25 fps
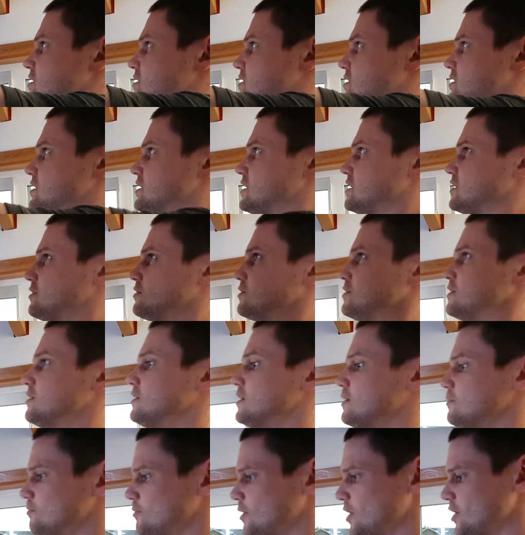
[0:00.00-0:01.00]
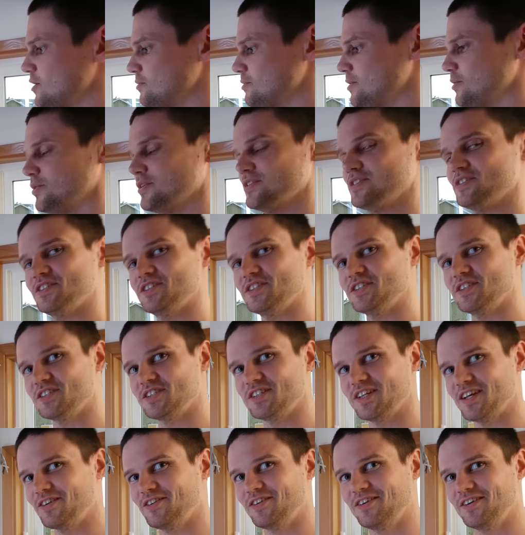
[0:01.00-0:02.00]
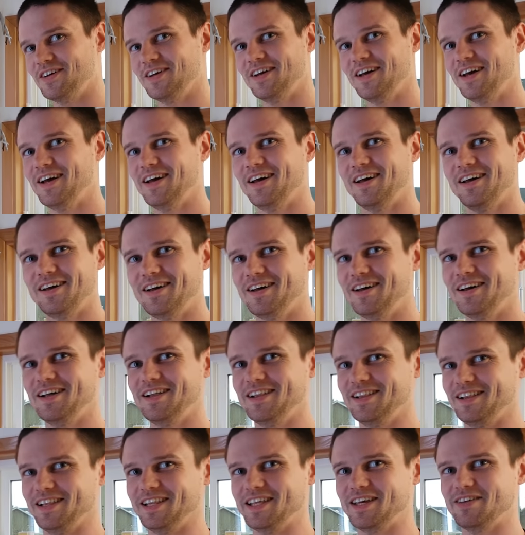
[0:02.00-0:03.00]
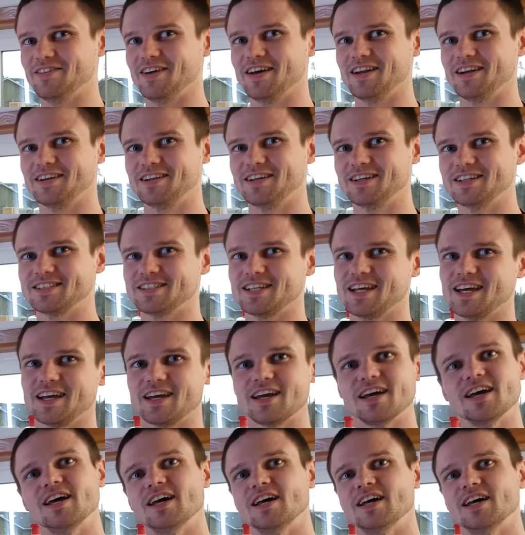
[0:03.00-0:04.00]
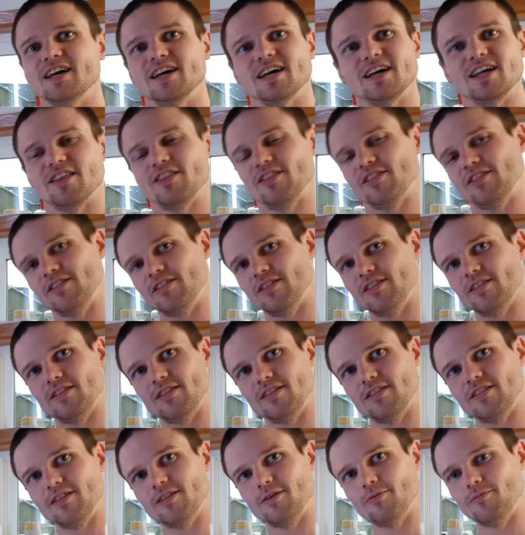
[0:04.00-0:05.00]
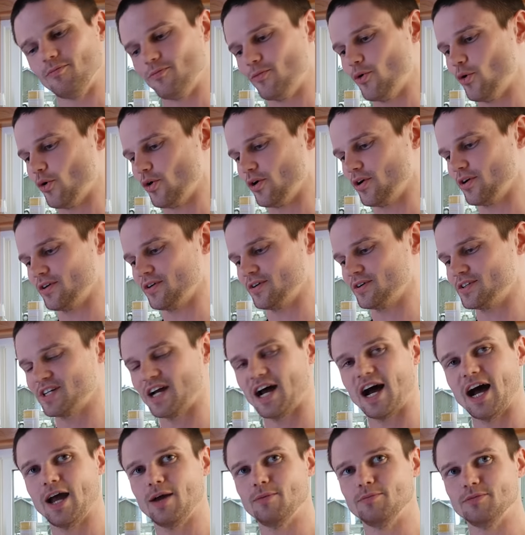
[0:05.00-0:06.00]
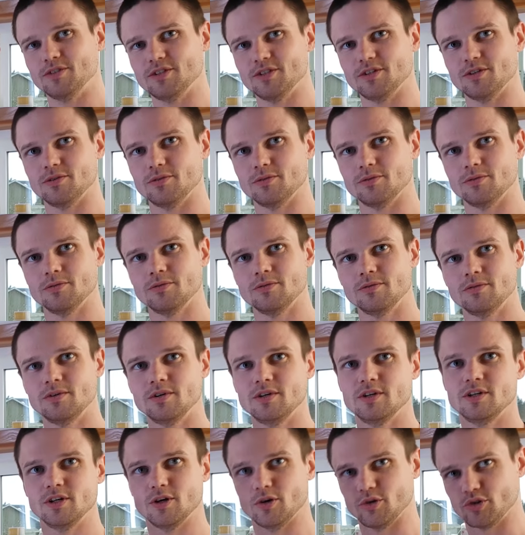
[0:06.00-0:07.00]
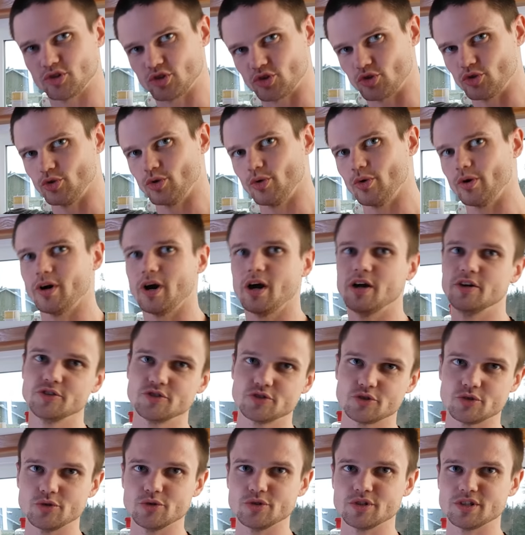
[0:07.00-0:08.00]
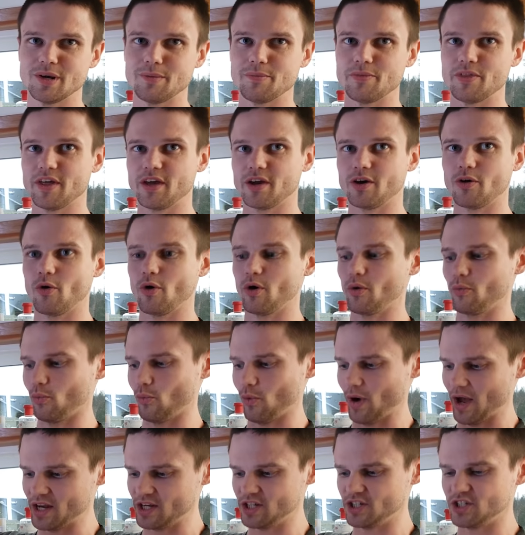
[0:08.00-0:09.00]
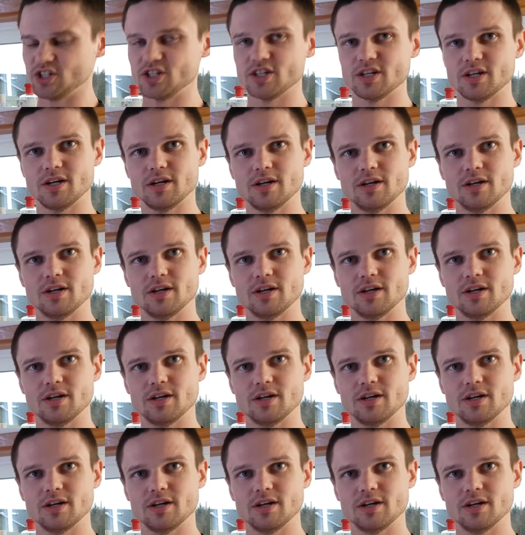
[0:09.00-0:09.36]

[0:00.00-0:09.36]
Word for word: You know, part of me wants to just say, leave it, because like, the more times you screw or unscrew something or wedge,